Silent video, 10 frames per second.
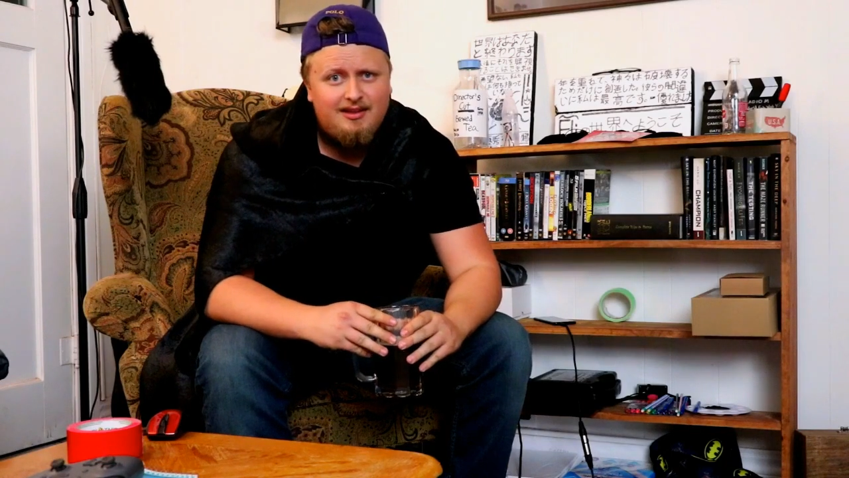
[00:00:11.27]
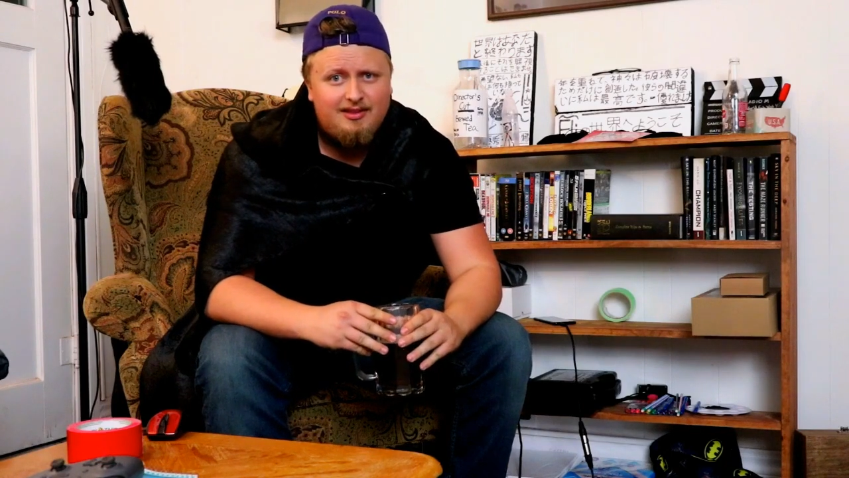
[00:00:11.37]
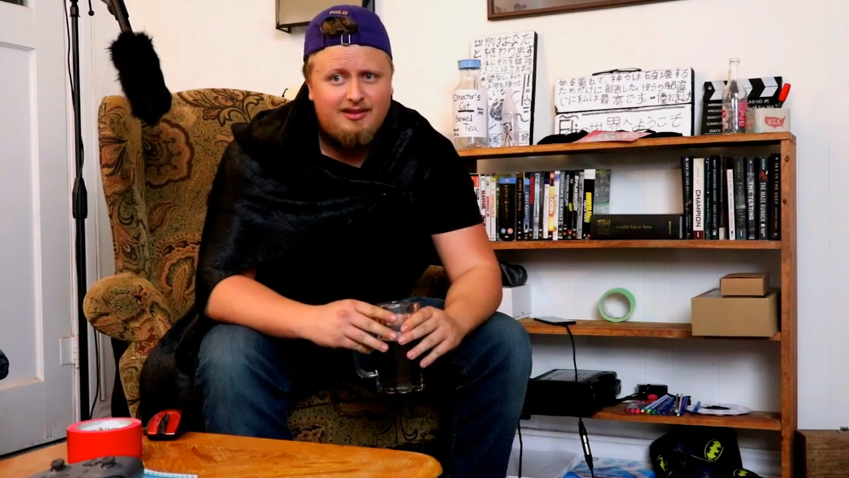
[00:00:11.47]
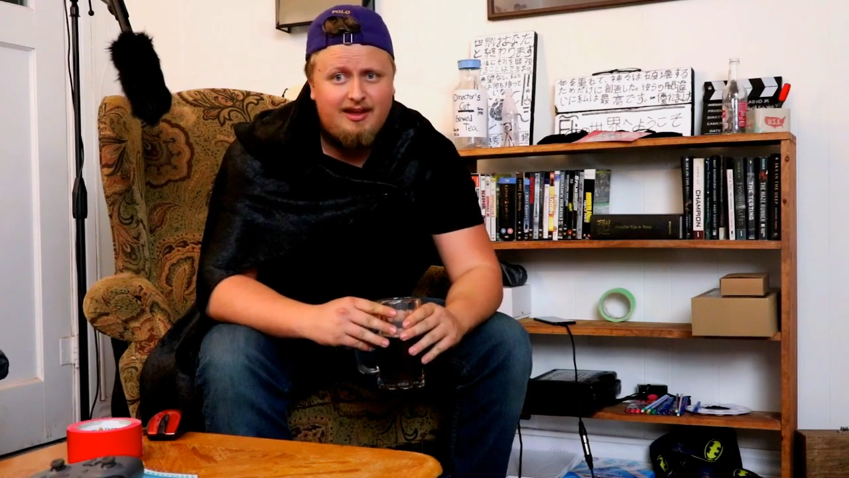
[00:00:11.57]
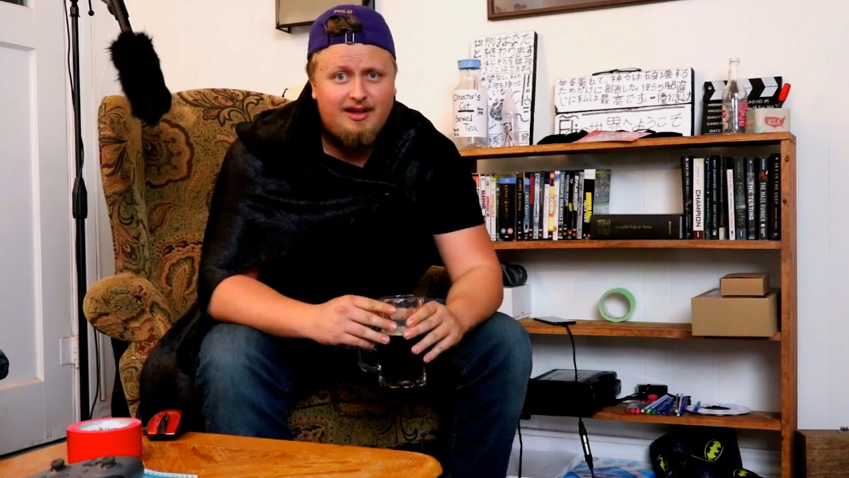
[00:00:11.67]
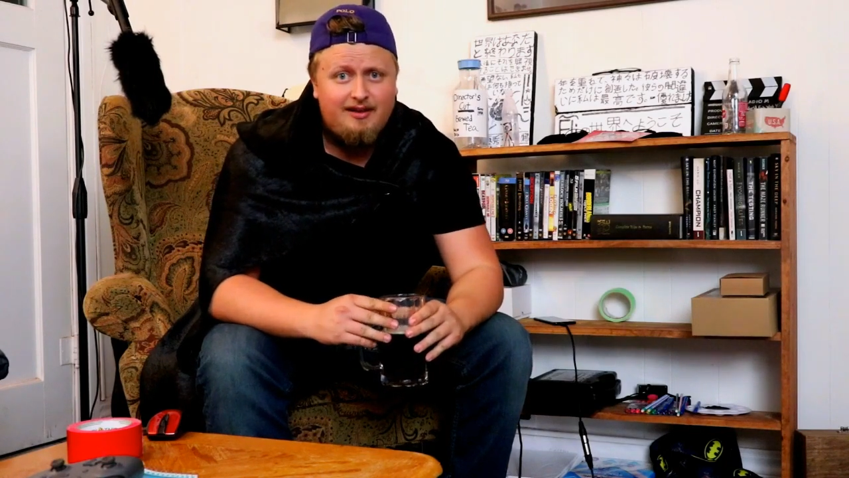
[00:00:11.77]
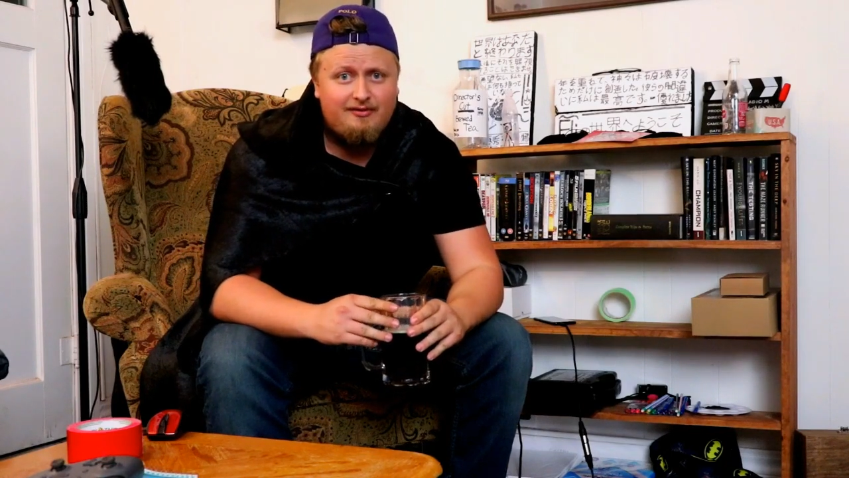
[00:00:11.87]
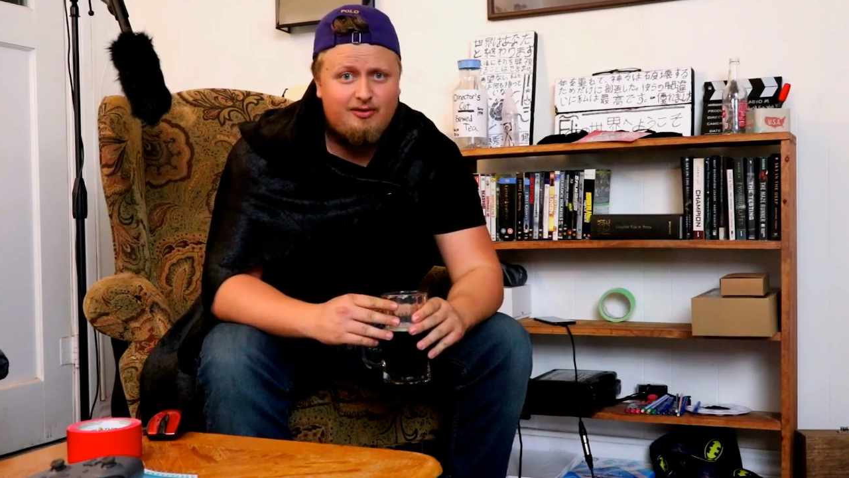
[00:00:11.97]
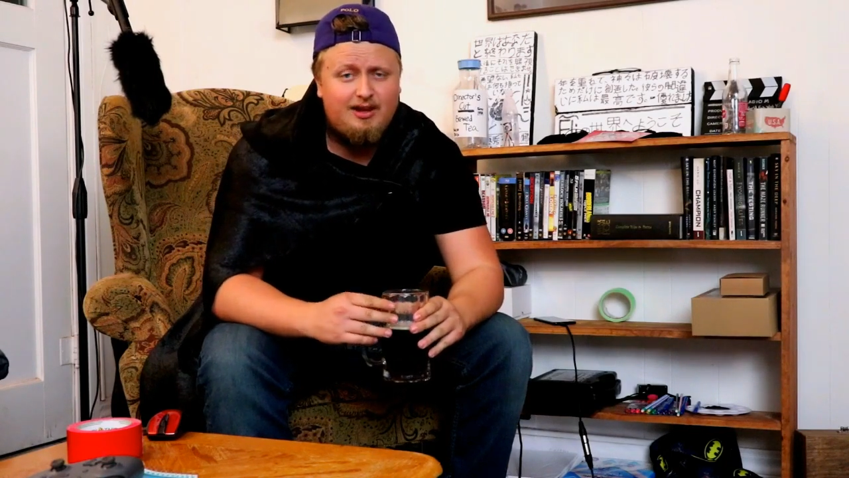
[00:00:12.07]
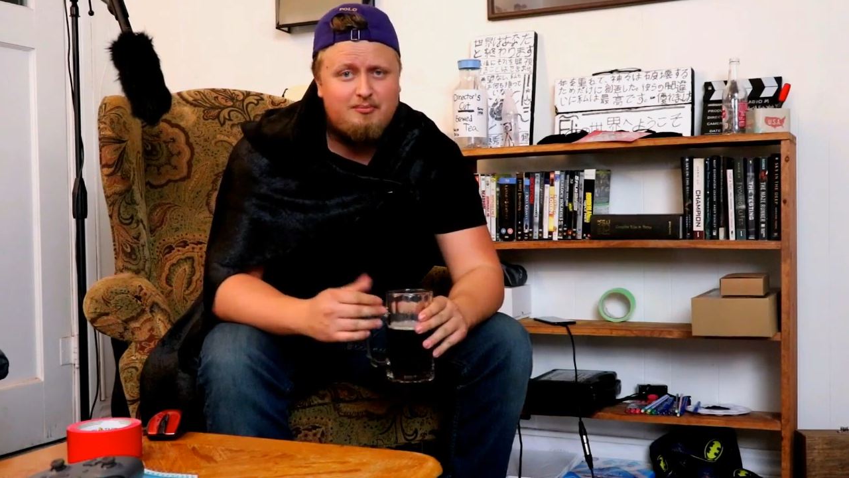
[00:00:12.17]
that
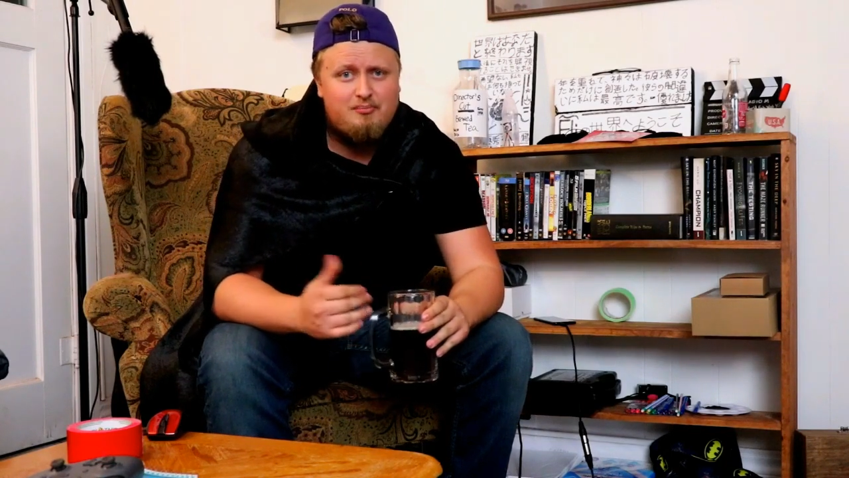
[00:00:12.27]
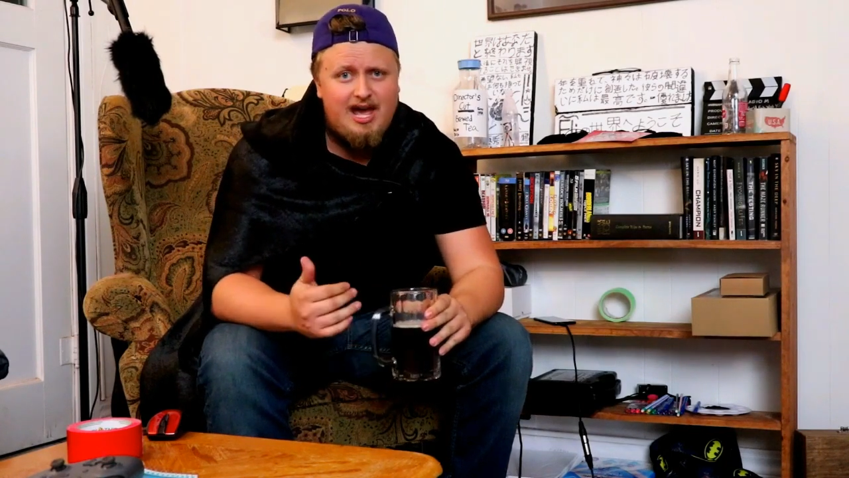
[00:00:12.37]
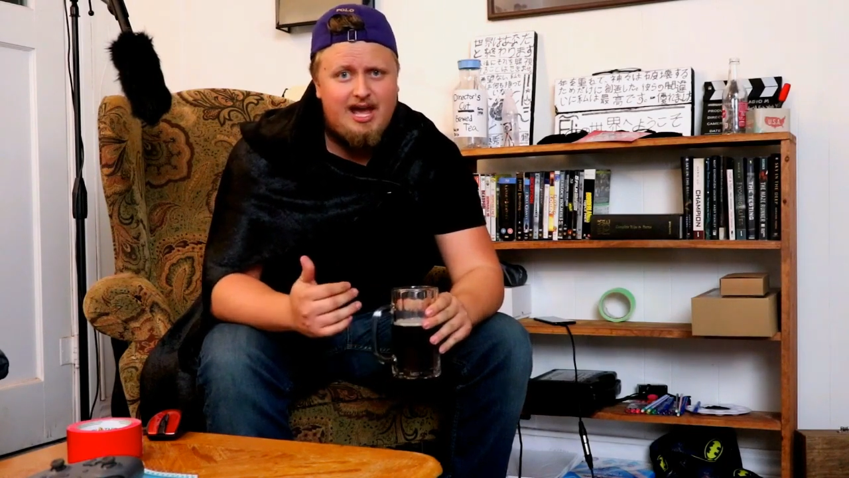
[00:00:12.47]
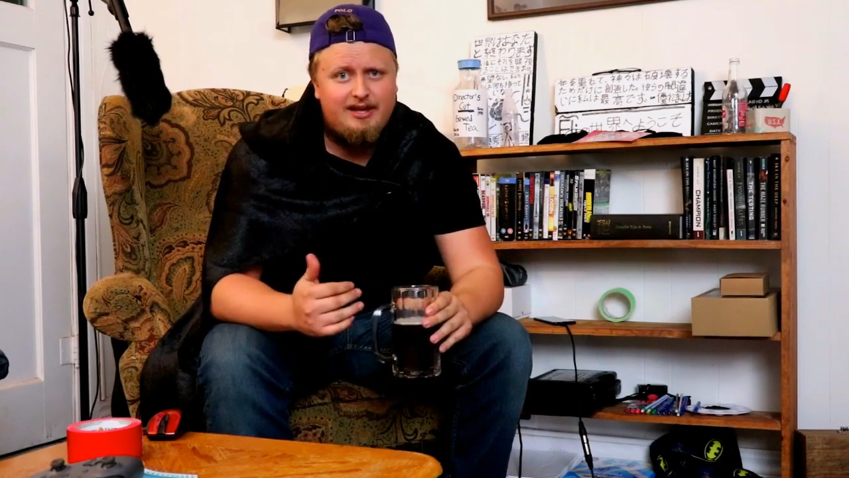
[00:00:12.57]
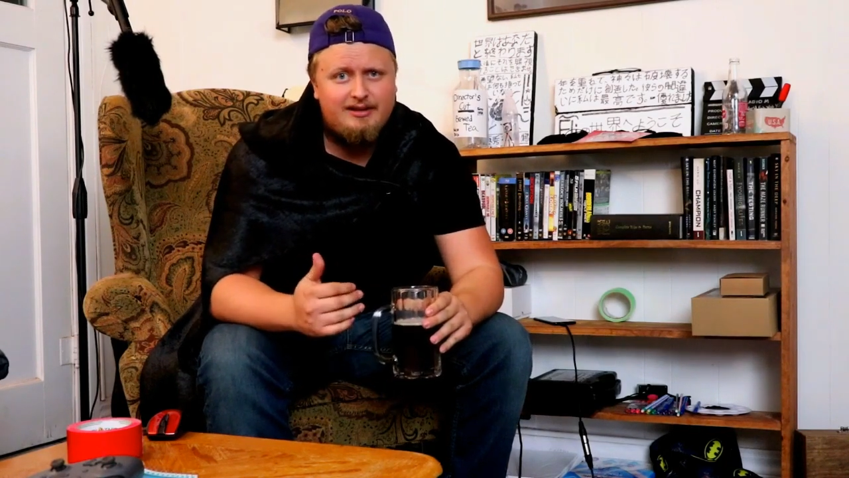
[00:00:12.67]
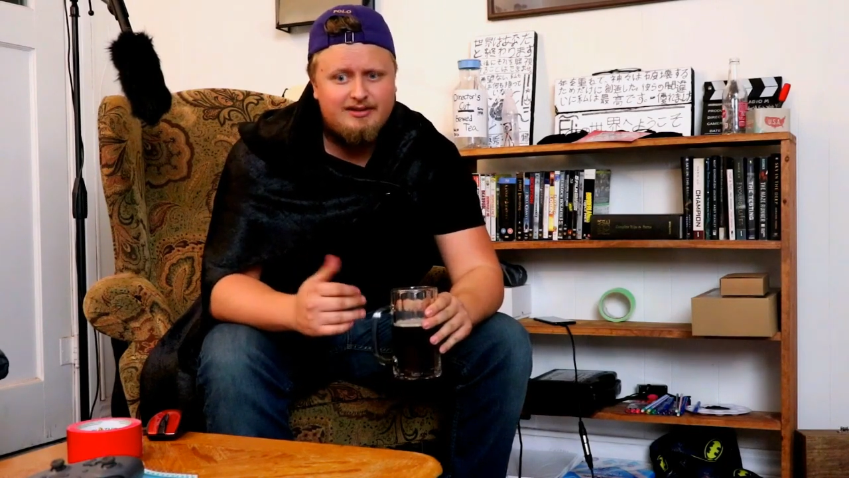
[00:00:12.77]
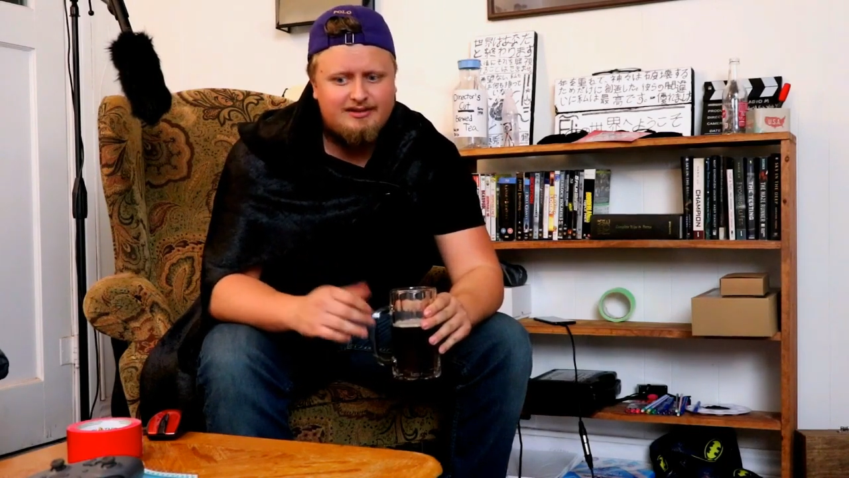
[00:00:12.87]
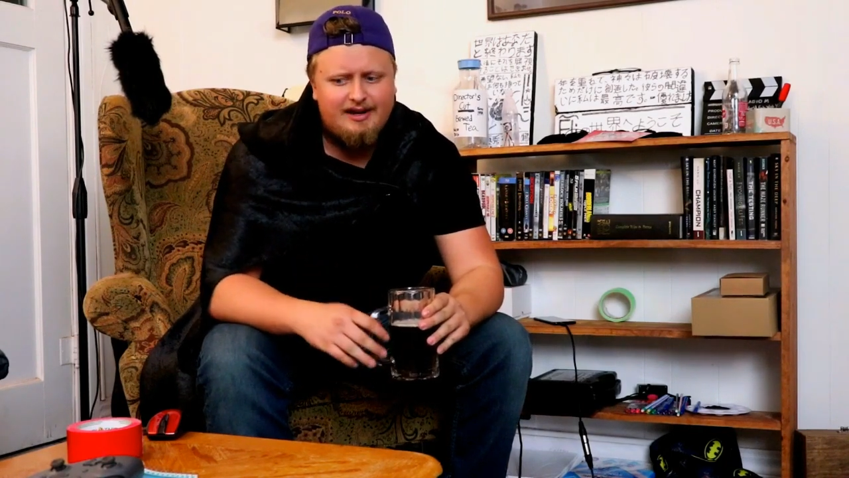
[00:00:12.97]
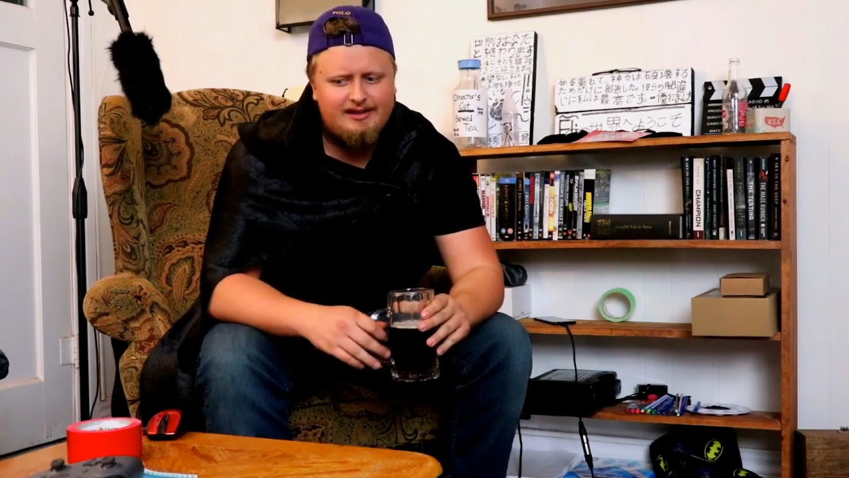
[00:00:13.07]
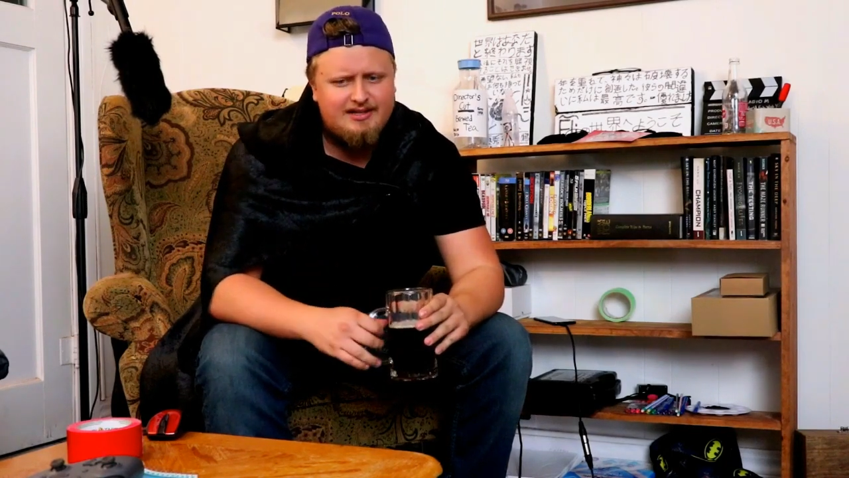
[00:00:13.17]
friggin' Matt
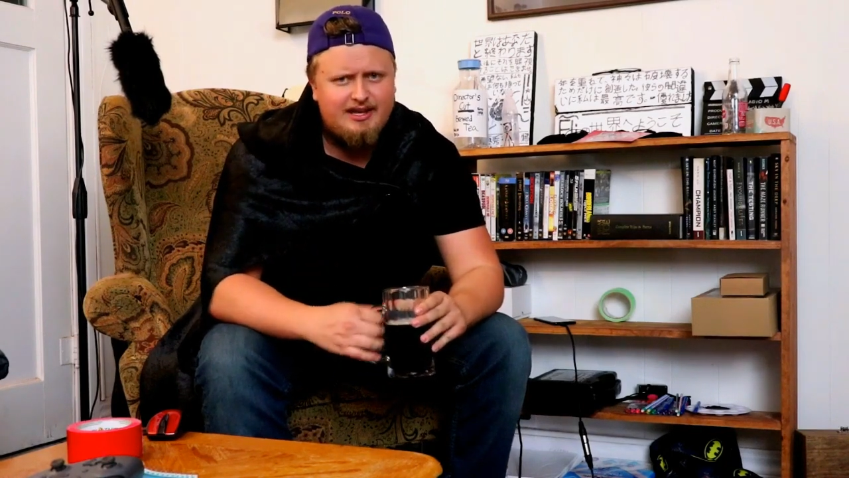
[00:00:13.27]
decided